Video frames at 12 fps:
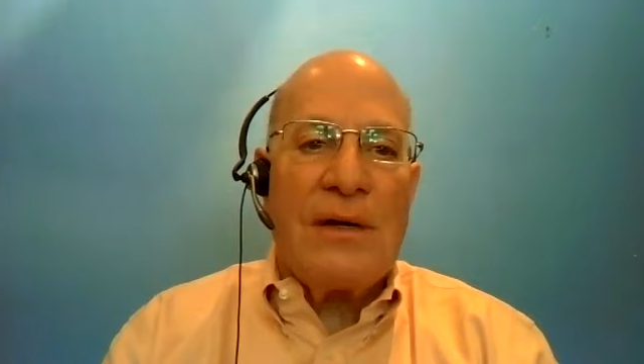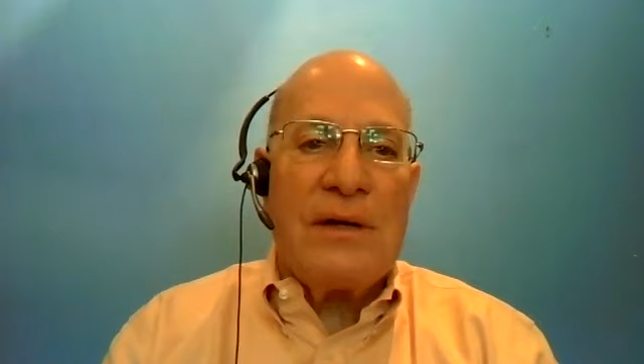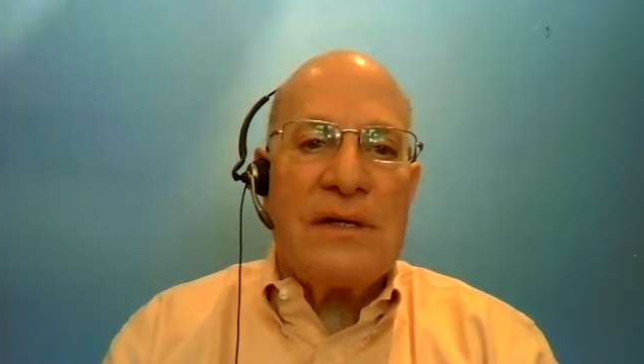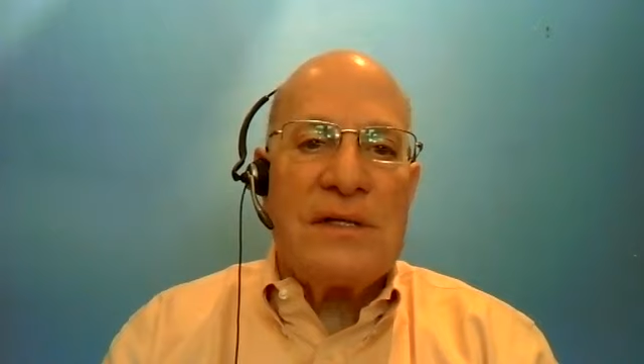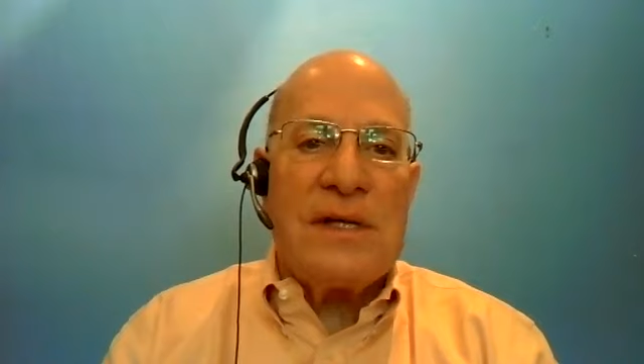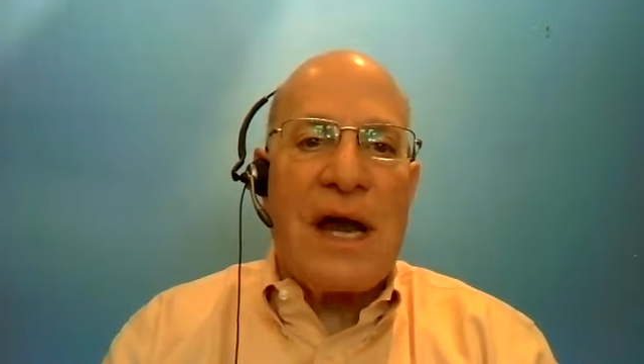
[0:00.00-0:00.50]

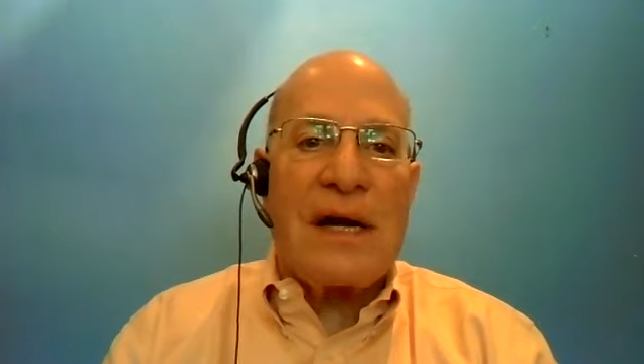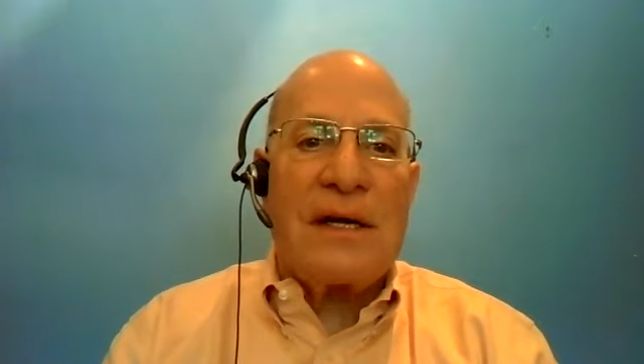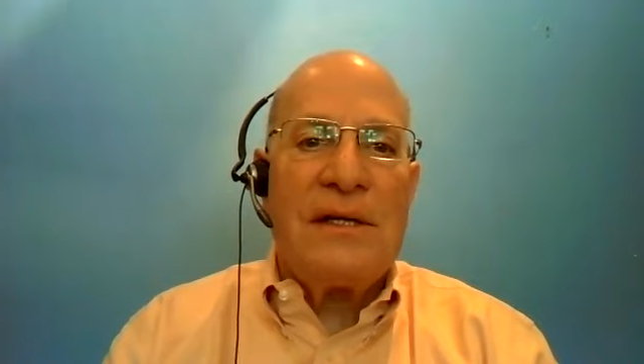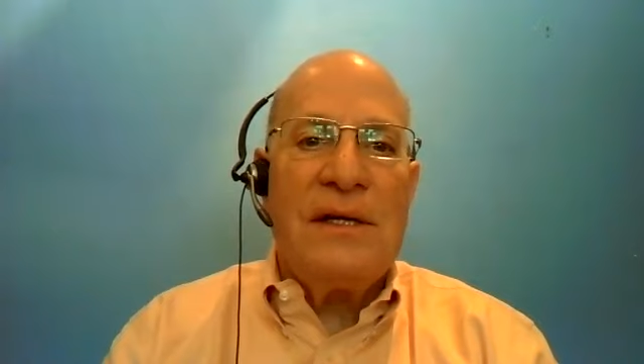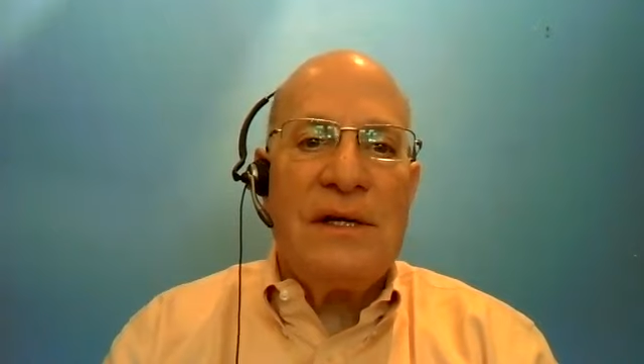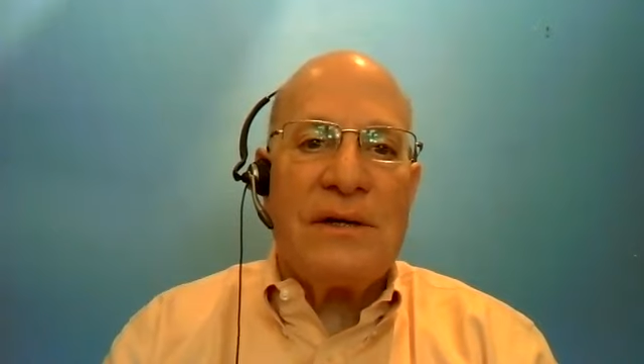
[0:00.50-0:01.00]
it's not
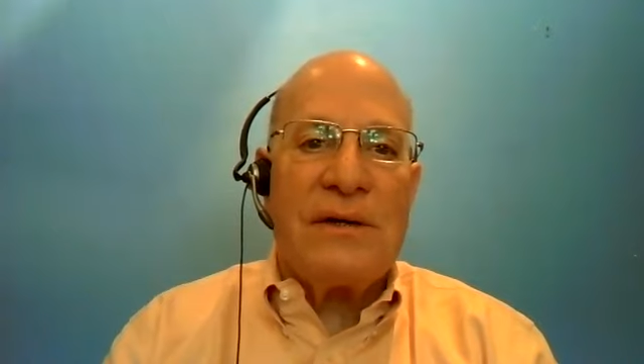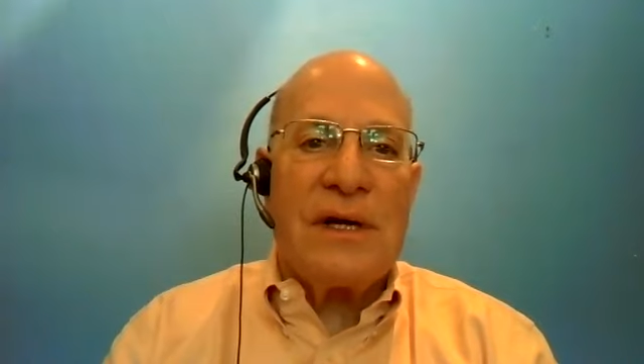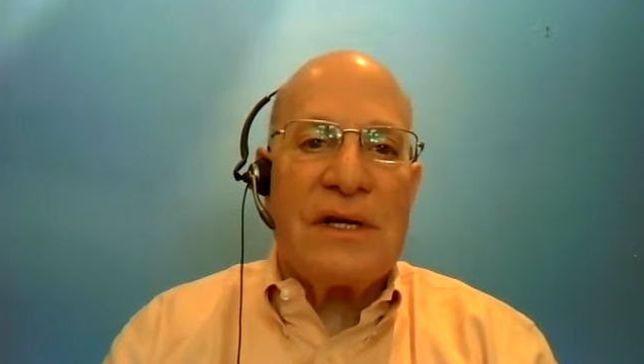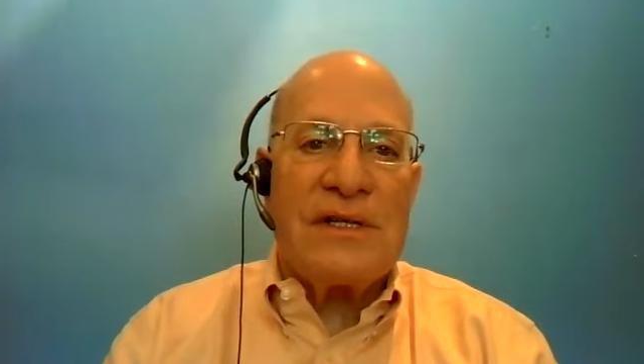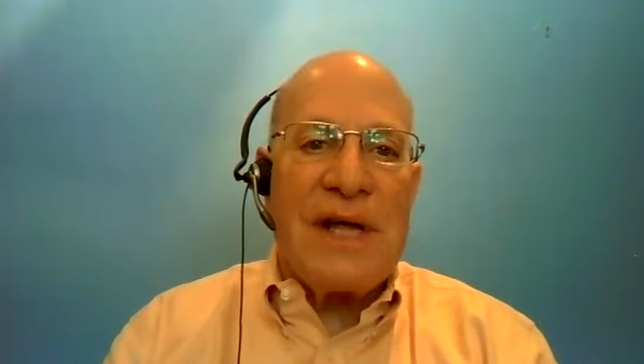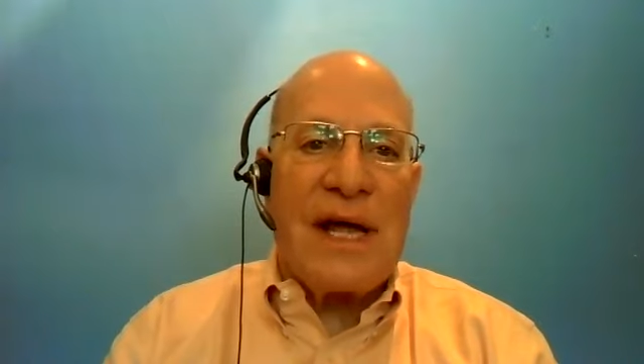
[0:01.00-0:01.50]
clear
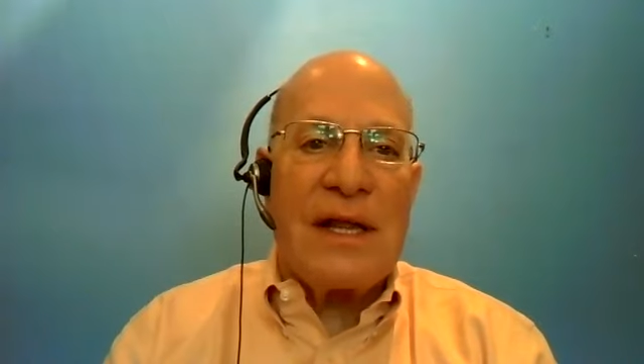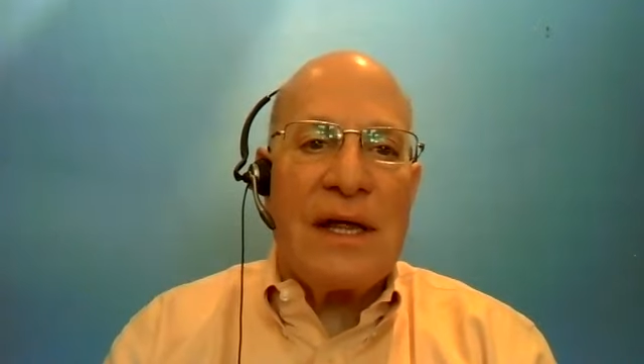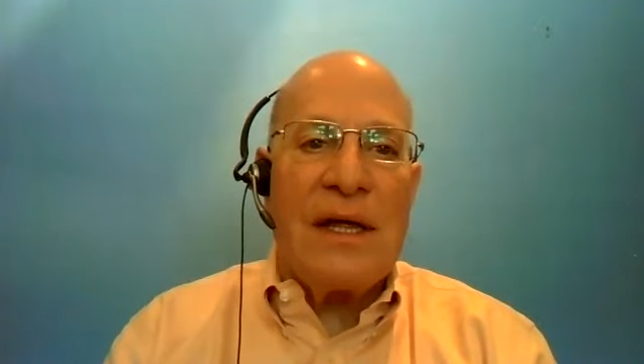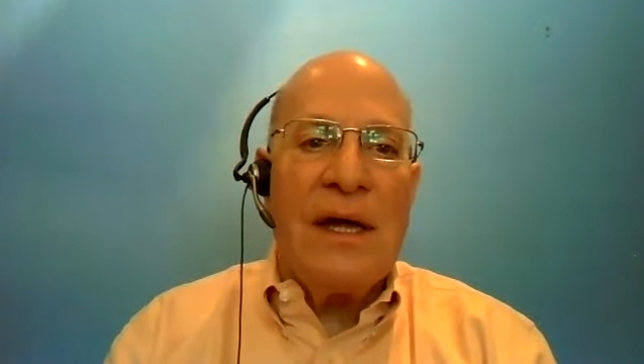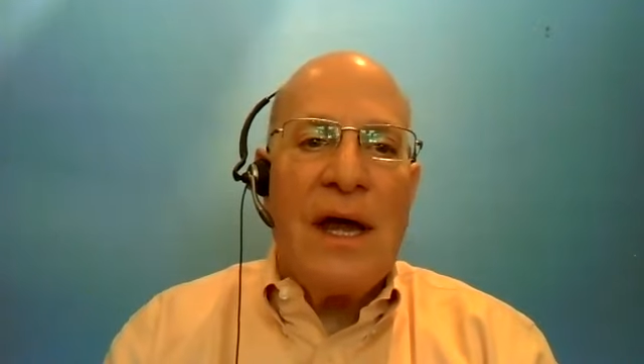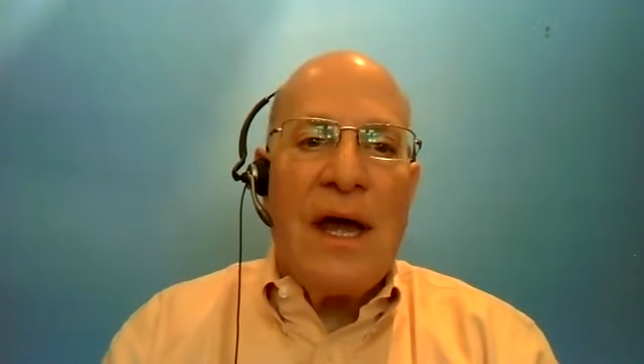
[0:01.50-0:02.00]
exactly